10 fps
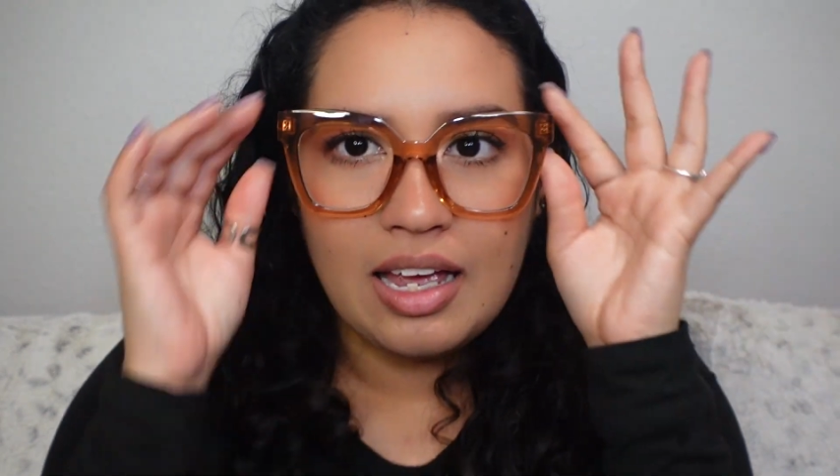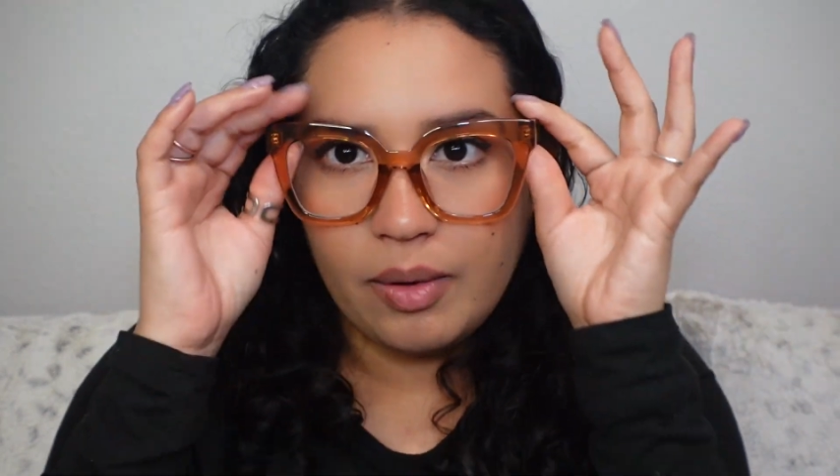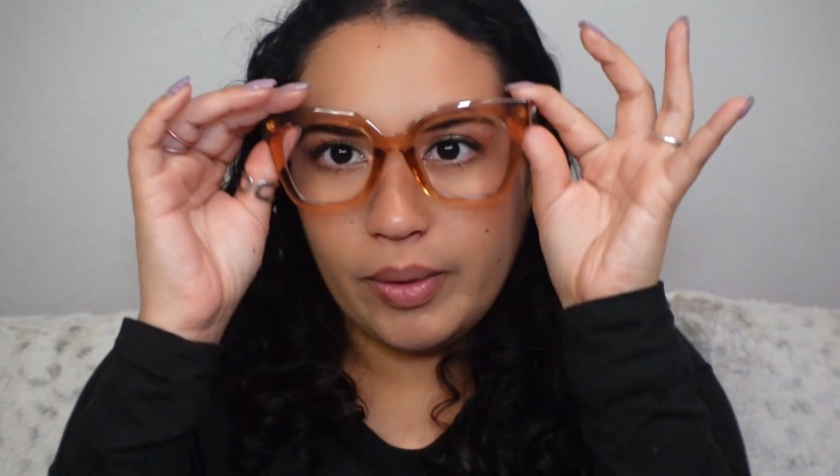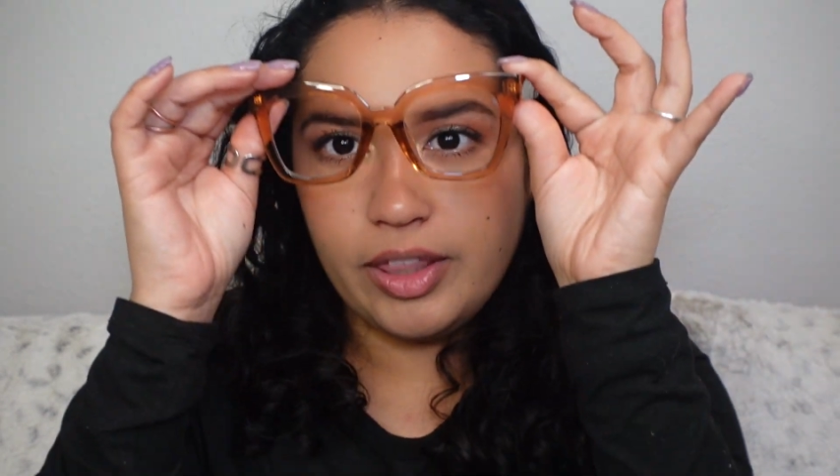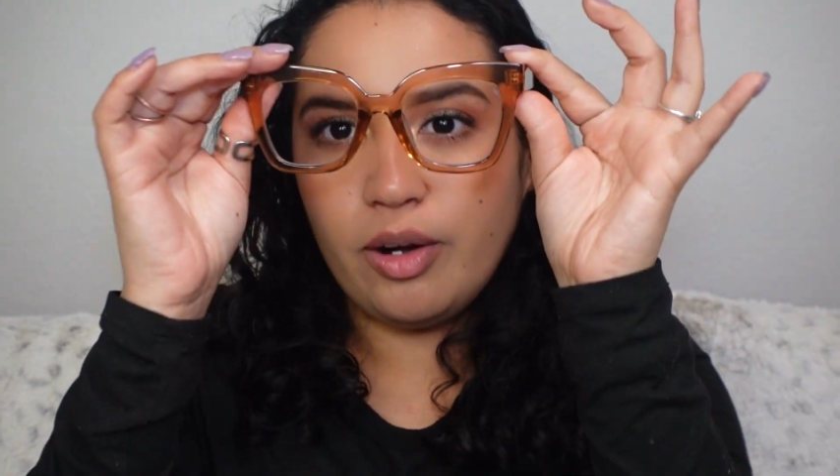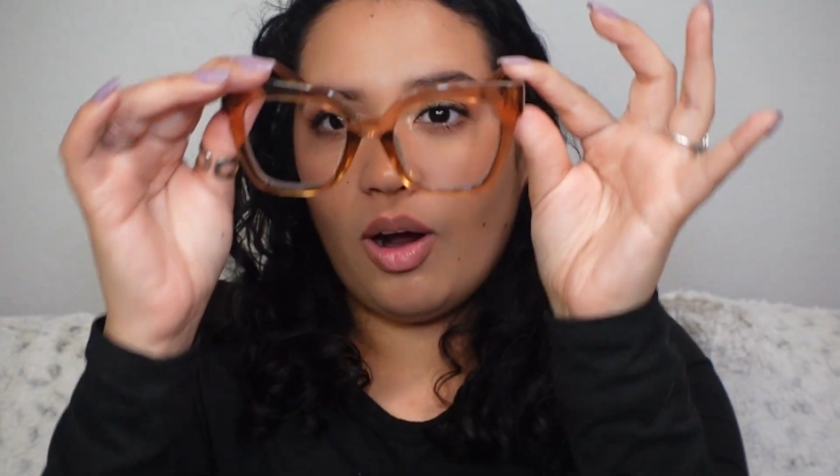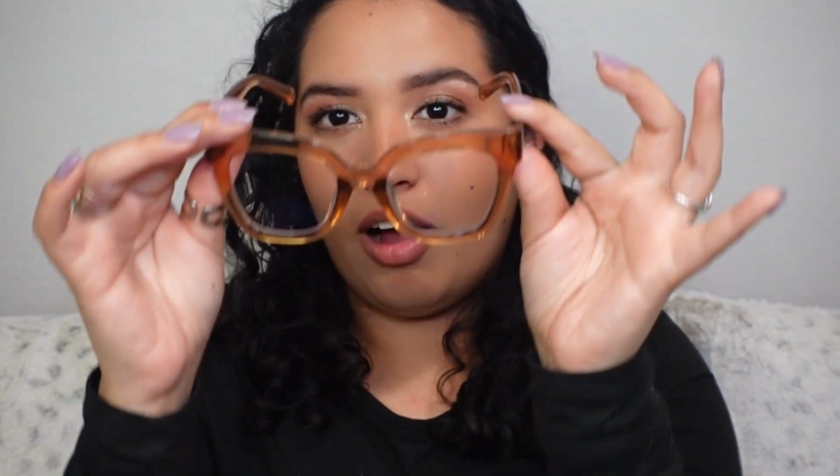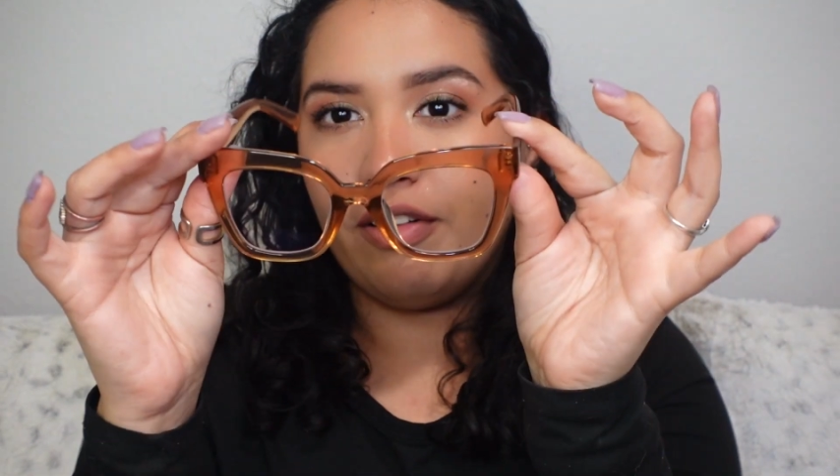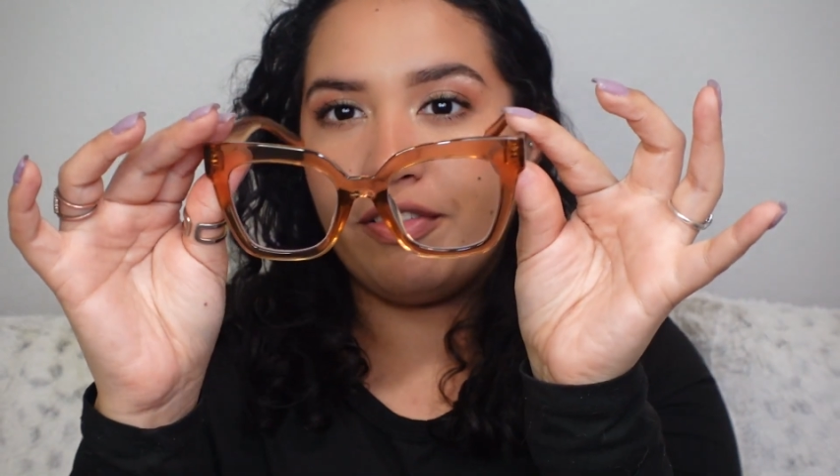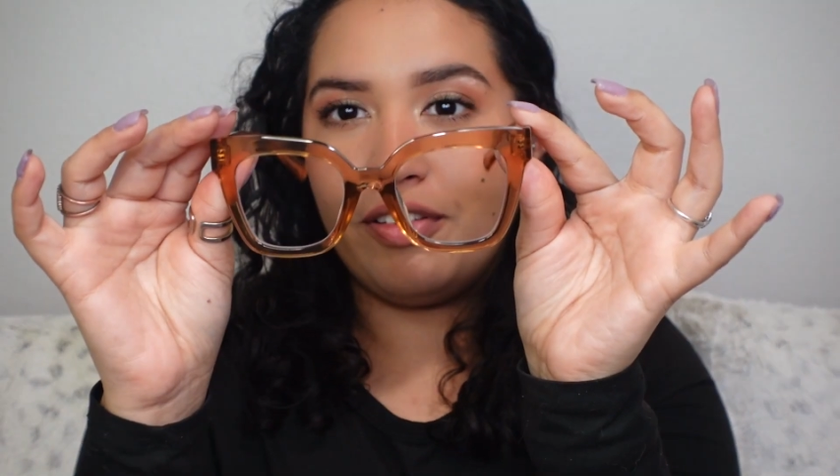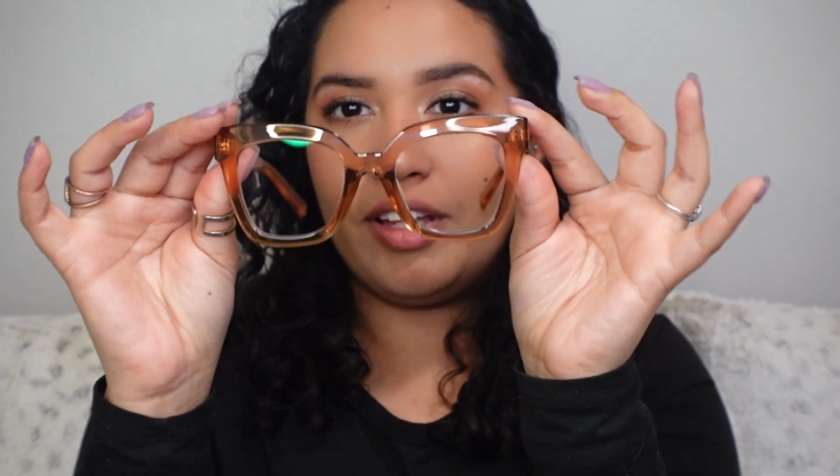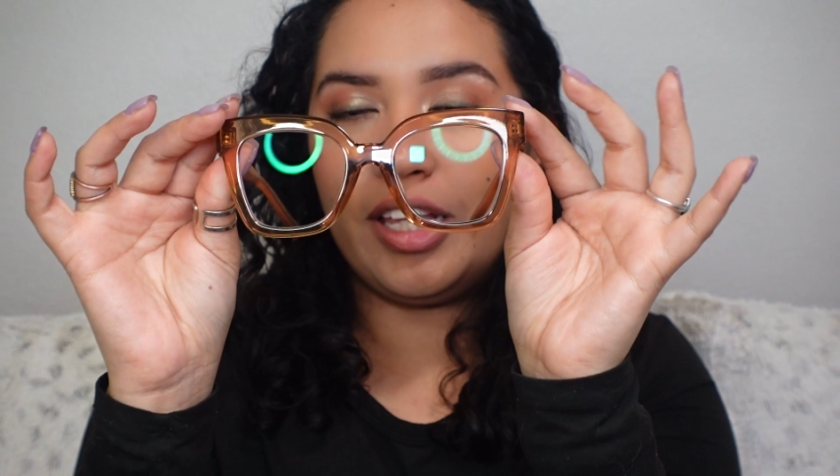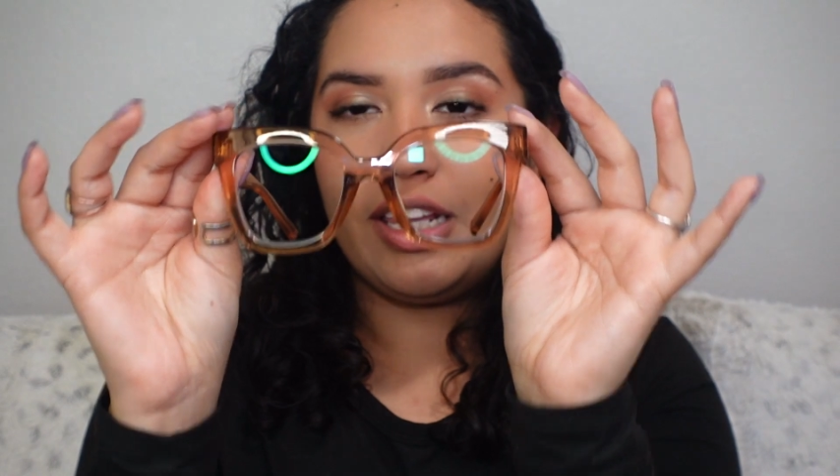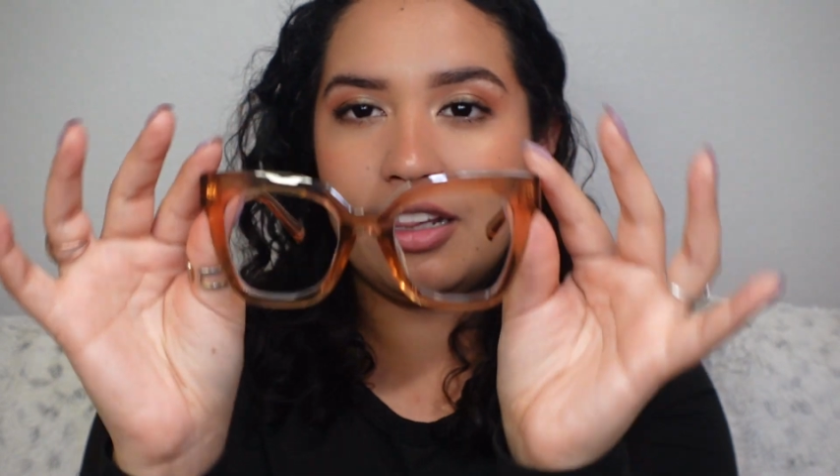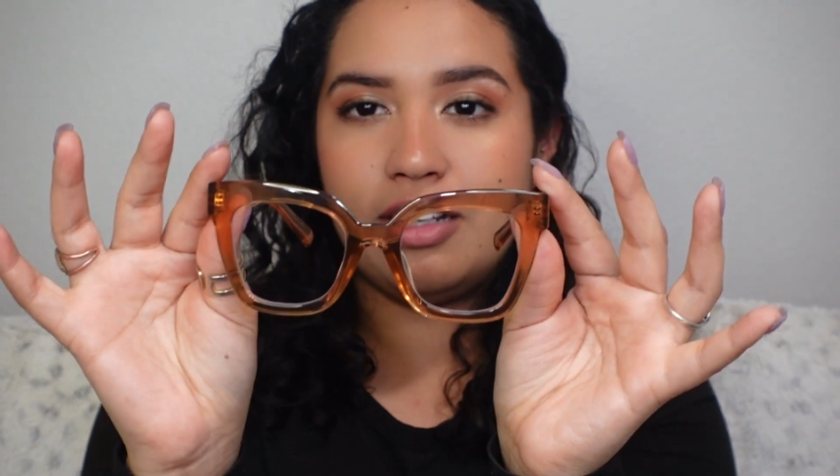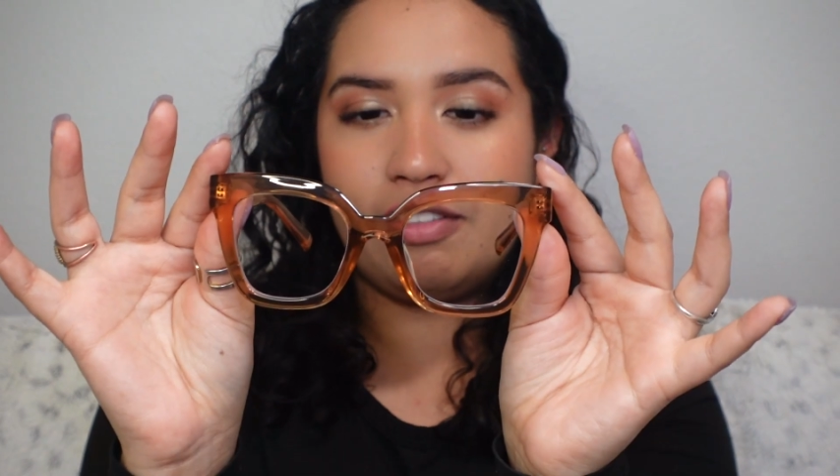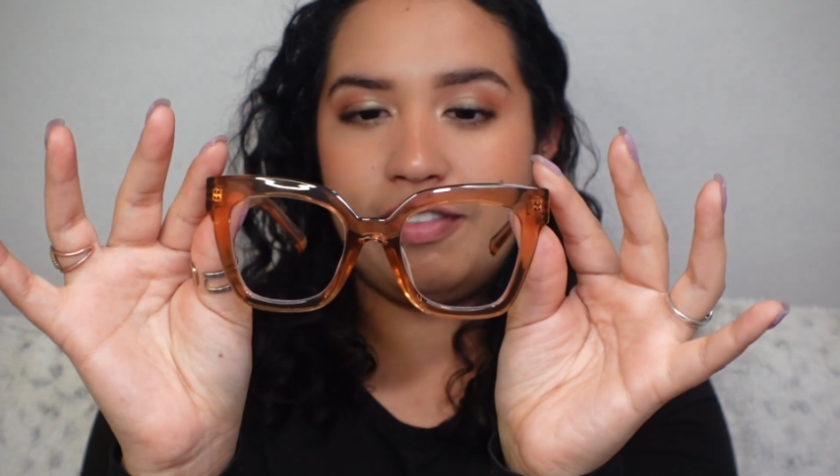when they're off the